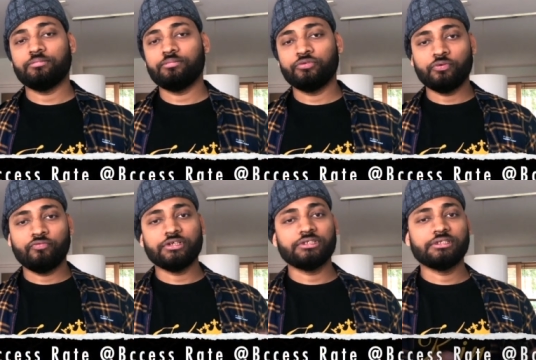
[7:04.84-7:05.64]
so
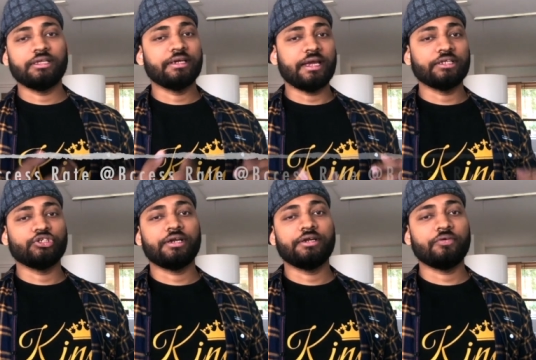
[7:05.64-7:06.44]
first is like
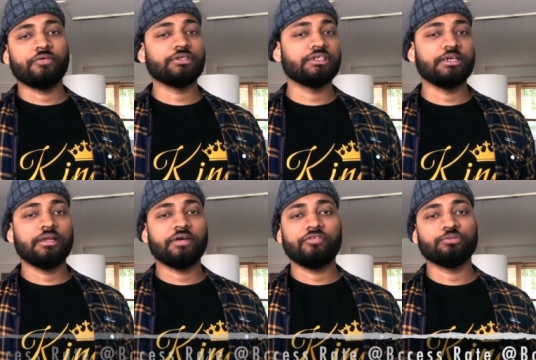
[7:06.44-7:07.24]
HR interview, which is same
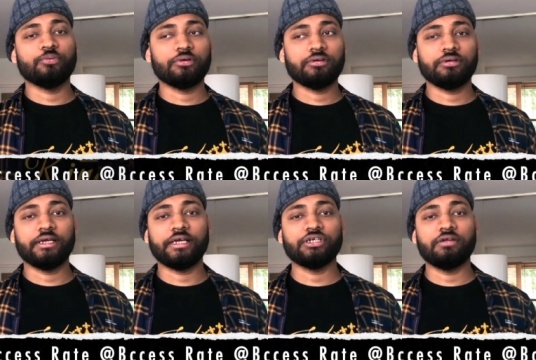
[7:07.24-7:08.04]
like Facebook.
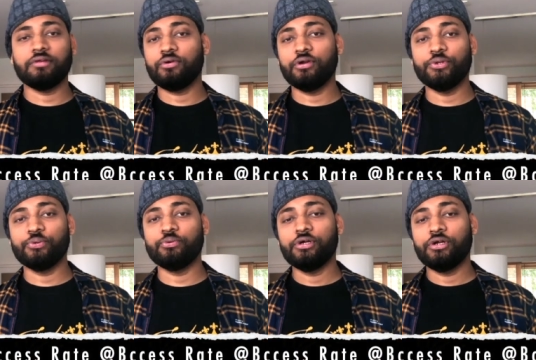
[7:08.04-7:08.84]
Like HR will call
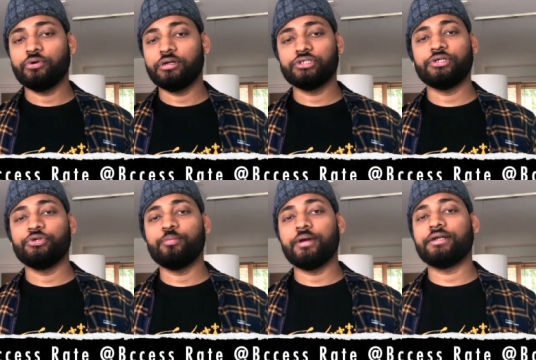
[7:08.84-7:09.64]
you to understand
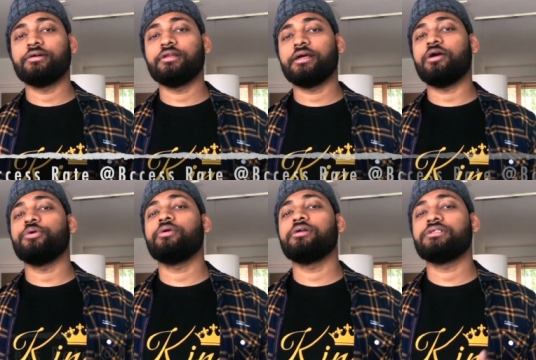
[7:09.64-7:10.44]
you better, like how
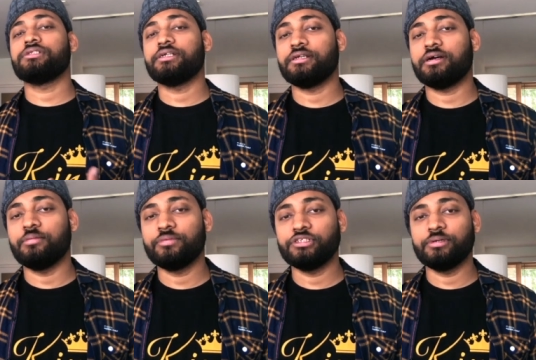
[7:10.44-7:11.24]
you understand the
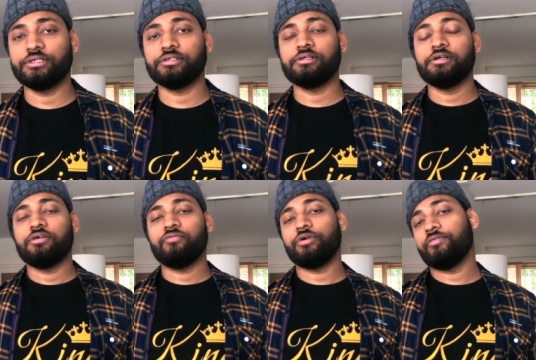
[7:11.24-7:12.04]
companies better,
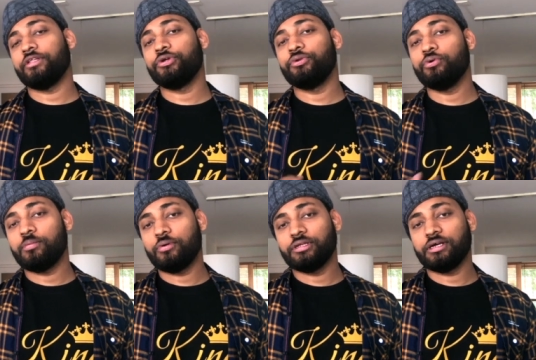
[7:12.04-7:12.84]
whether you
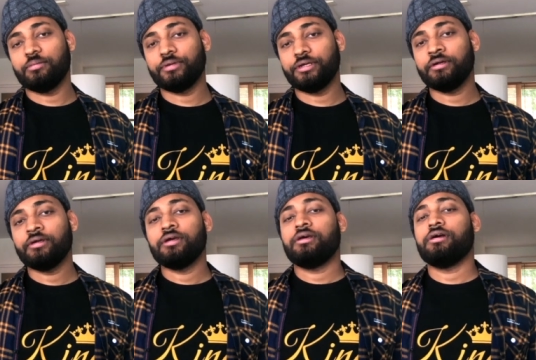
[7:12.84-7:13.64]
know about the company,
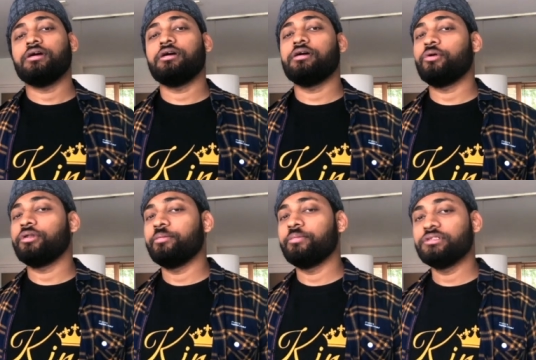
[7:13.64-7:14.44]
about
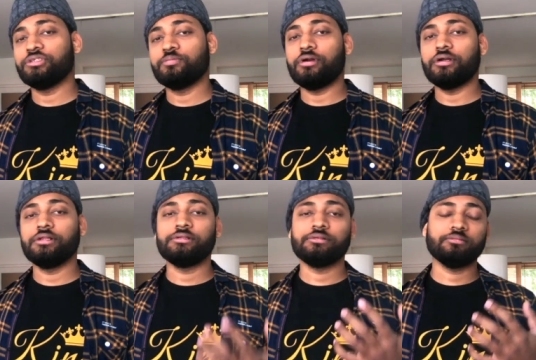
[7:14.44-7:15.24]
their business model,